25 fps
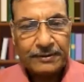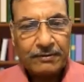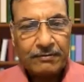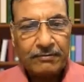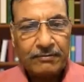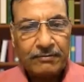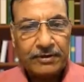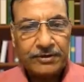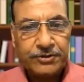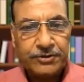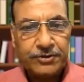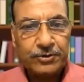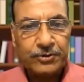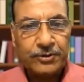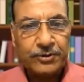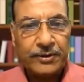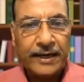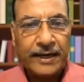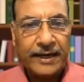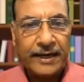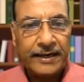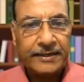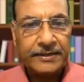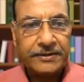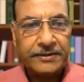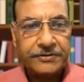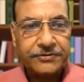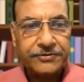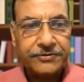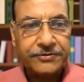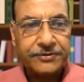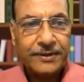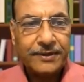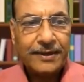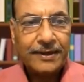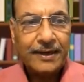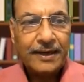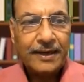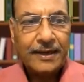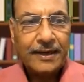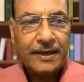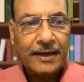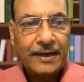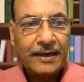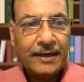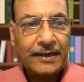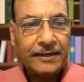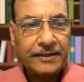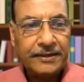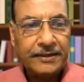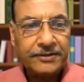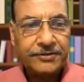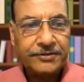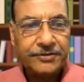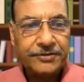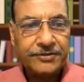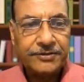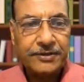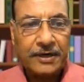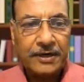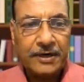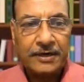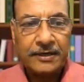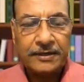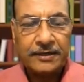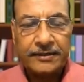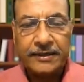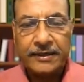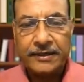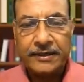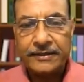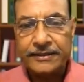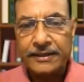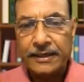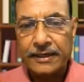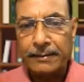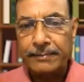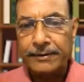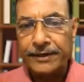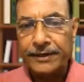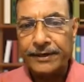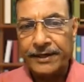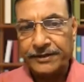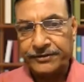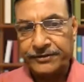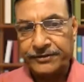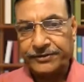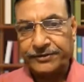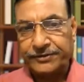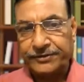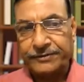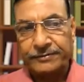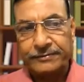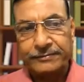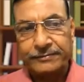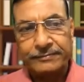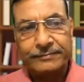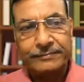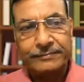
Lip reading: wash your hands, and start the examination.